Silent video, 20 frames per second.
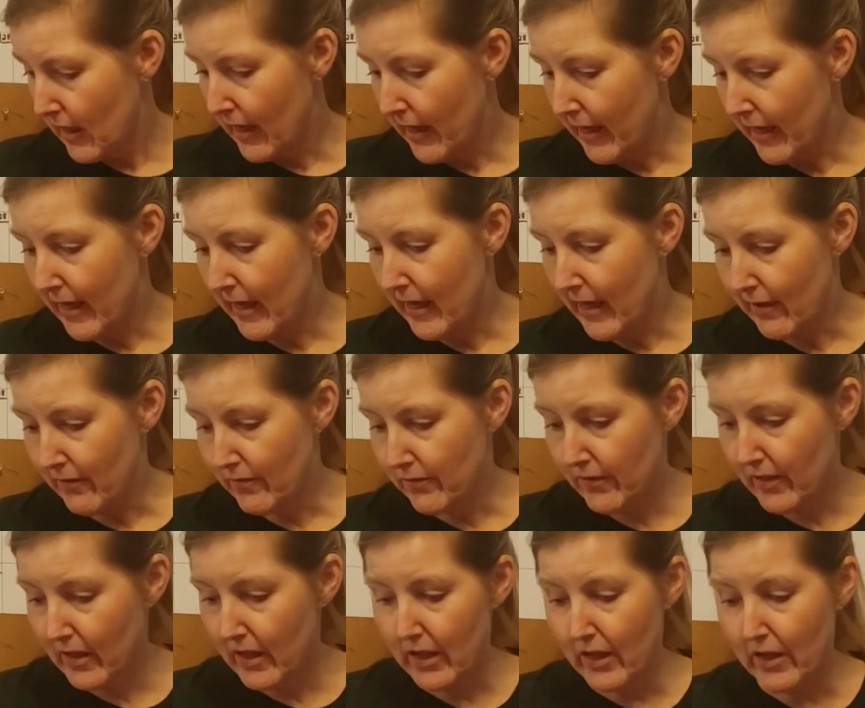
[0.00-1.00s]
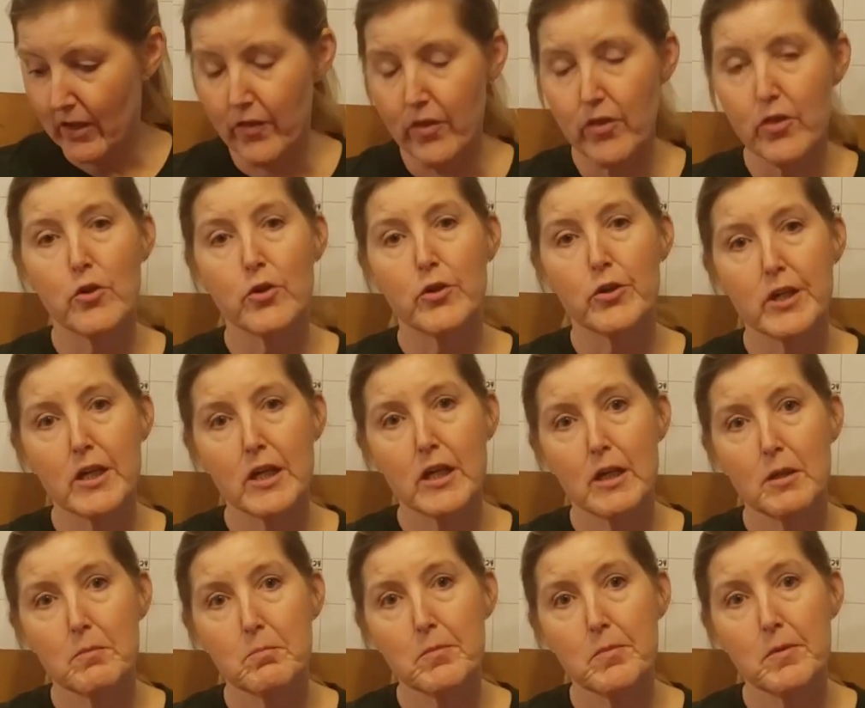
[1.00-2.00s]
I have a 1/3
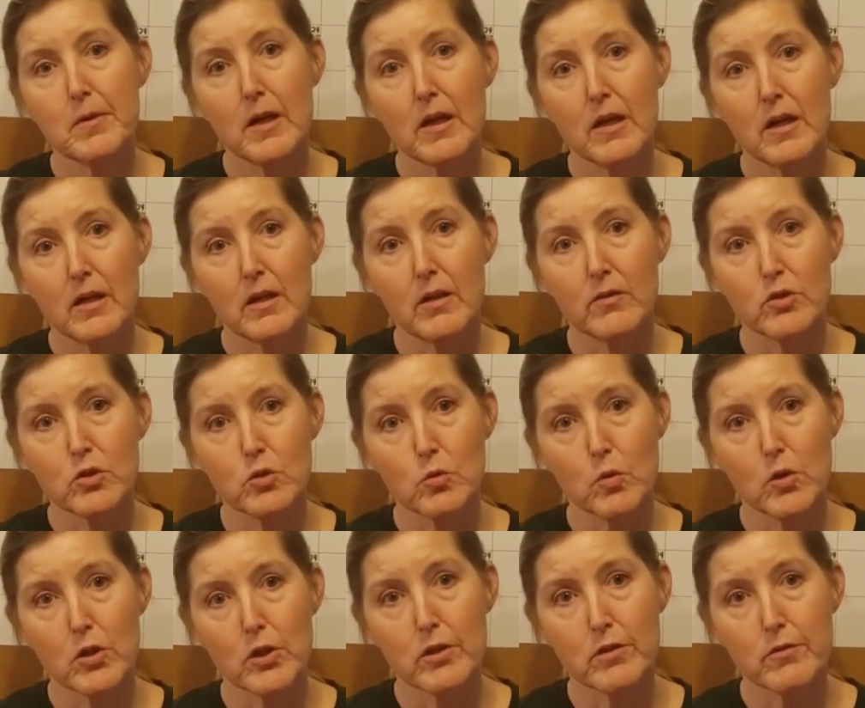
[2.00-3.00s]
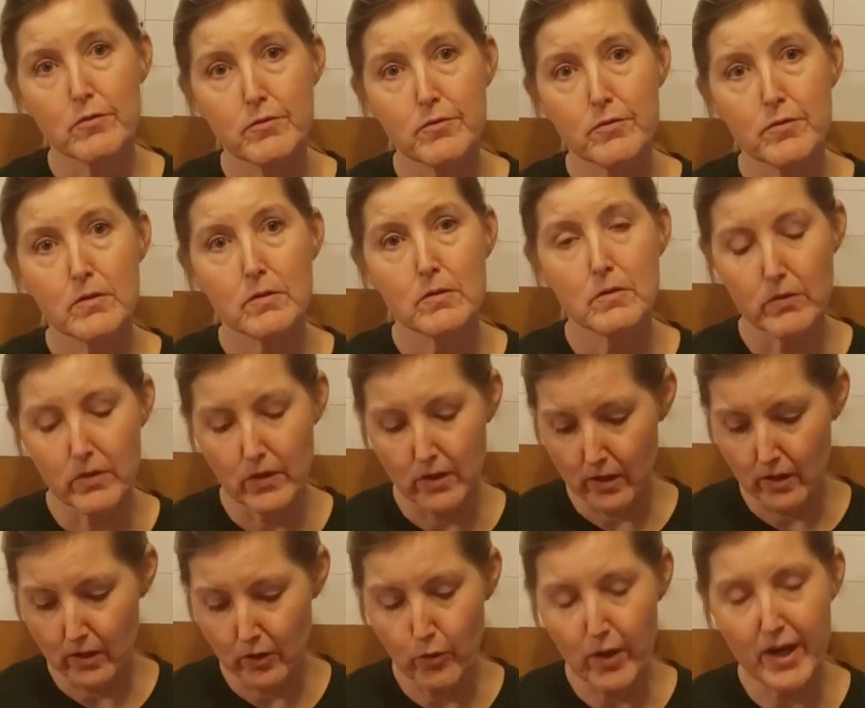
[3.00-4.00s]
cup of Swerve,
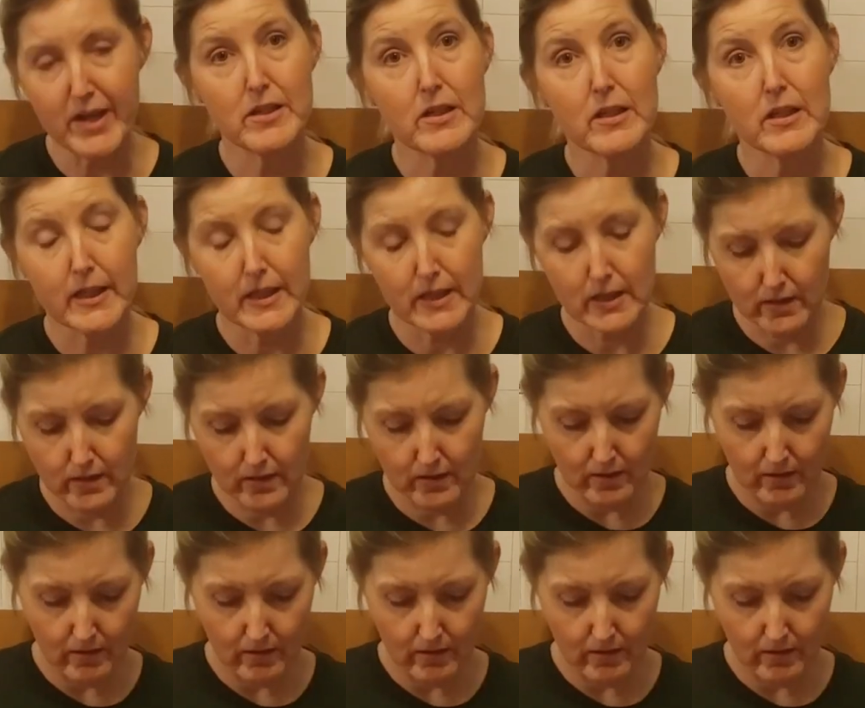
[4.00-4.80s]
the granulated.